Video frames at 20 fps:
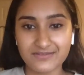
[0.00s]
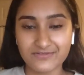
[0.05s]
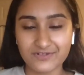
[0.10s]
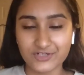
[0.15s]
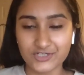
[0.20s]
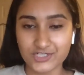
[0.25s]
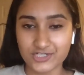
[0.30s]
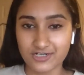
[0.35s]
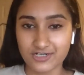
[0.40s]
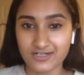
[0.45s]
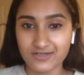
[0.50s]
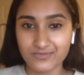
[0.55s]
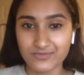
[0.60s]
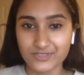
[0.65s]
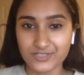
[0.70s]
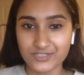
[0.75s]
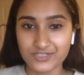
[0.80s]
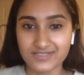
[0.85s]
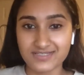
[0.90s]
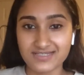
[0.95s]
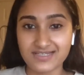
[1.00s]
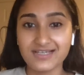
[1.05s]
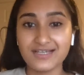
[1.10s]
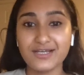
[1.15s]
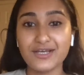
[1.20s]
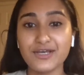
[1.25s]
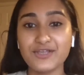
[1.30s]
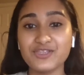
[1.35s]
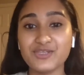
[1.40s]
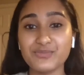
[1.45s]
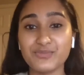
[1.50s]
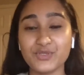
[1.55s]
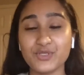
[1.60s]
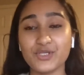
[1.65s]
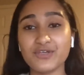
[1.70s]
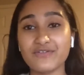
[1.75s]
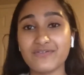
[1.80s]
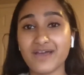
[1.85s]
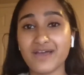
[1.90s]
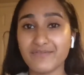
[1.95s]
of our startup, which is the
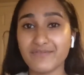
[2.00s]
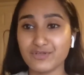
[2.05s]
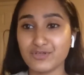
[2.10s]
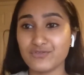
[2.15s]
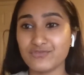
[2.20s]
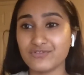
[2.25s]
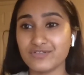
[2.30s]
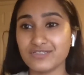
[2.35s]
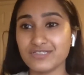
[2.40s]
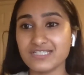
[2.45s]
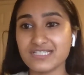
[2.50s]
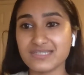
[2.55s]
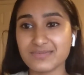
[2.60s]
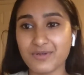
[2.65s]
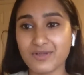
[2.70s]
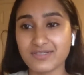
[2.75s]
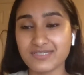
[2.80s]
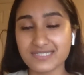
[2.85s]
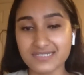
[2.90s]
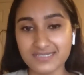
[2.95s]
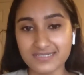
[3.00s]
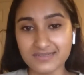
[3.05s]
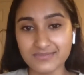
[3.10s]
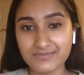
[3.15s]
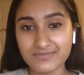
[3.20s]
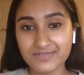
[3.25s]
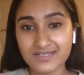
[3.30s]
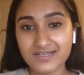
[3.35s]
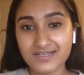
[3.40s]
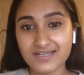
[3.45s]
beauty of having a really small team.